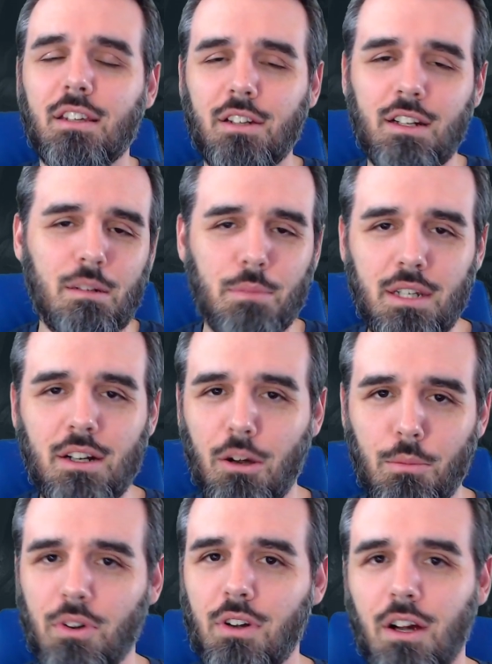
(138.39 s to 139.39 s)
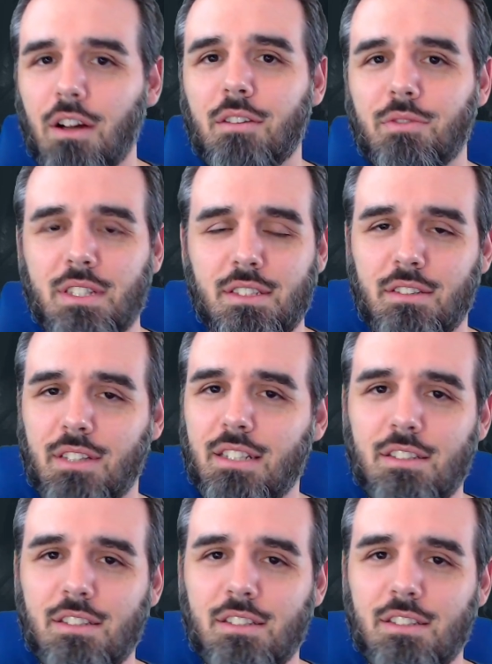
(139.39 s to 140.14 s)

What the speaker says: you're going to be an armorer artificer.